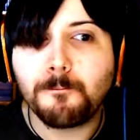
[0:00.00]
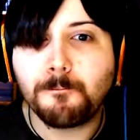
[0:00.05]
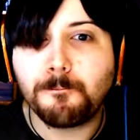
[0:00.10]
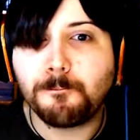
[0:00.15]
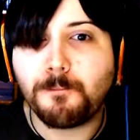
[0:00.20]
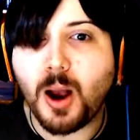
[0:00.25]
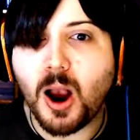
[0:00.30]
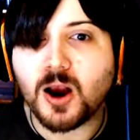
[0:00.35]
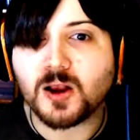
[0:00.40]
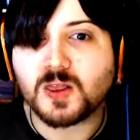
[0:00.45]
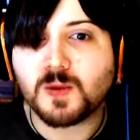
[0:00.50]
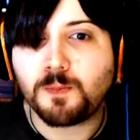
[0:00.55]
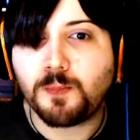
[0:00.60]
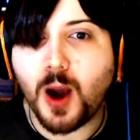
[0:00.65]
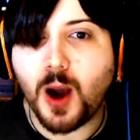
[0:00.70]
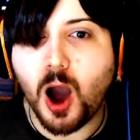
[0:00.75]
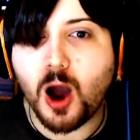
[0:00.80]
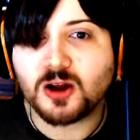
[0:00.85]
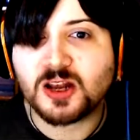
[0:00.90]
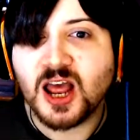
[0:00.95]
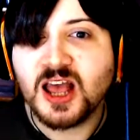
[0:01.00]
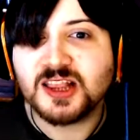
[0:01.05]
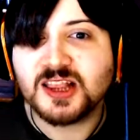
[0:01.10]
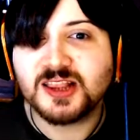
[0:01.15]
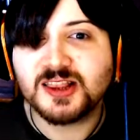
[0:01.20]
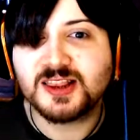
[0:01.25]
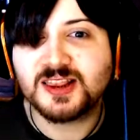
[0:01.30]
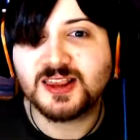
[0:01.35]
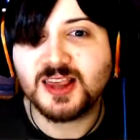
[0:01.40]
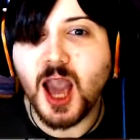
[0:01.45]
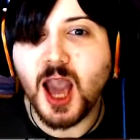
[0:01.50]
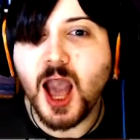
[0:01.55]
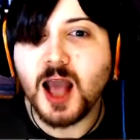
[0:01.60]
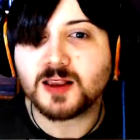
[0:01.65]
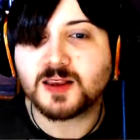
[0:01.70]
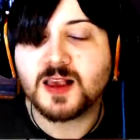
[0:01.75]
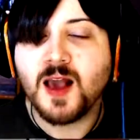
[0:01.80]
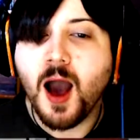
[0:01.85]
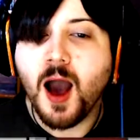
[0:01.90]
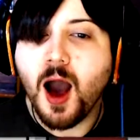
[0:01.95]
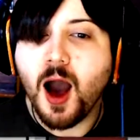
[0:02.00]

Birch boat! Yes!